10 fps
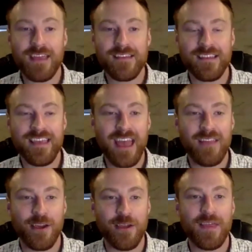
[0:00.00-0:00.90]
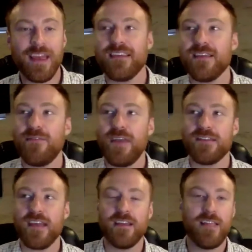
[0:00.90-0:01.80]
is if they
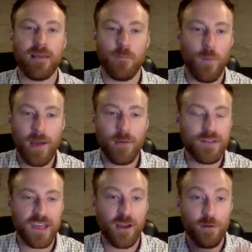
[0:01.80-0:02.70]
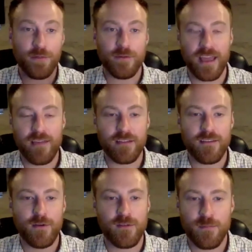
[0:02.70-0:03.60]
sign, like, why I would say go through David
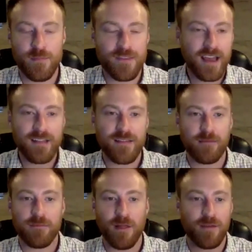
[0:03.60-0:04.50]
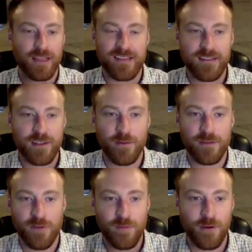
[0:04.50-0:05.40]
too, is besides like loving his,
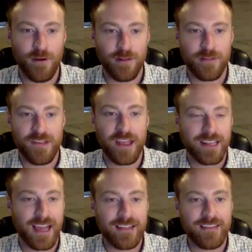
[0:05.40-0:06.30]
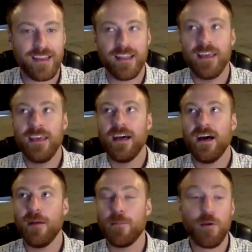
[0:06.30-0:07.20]
his overall site and content,
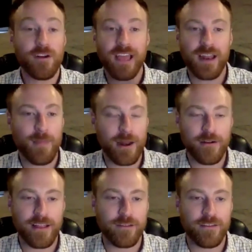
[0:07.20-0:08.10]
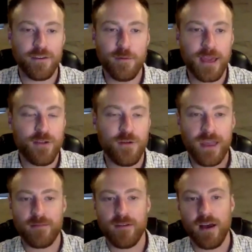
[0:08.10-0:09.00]
you're going to get a better deal too, because you
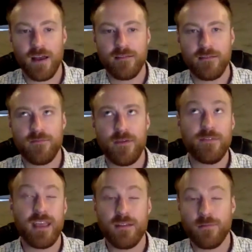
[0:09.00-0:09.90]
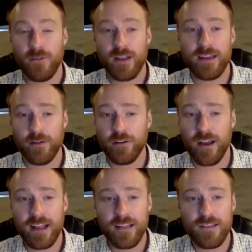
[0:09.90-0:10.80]
get 15 free deal
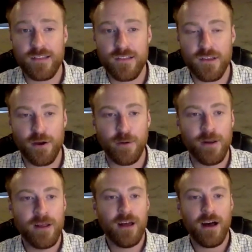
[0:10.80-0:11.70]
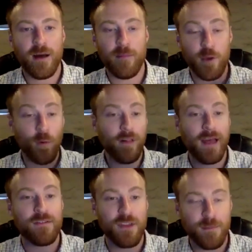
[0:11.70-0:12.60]
credits. So you will
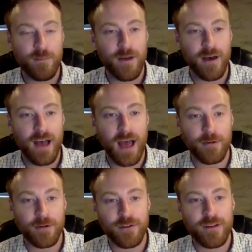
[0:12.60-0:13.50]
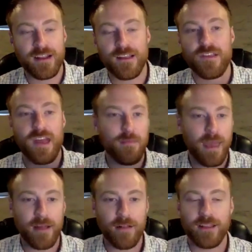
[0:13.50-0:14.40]
have some opportunity to send
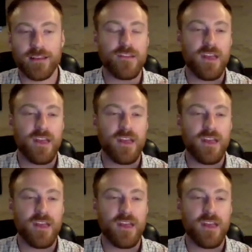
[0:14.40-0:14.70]
mail and to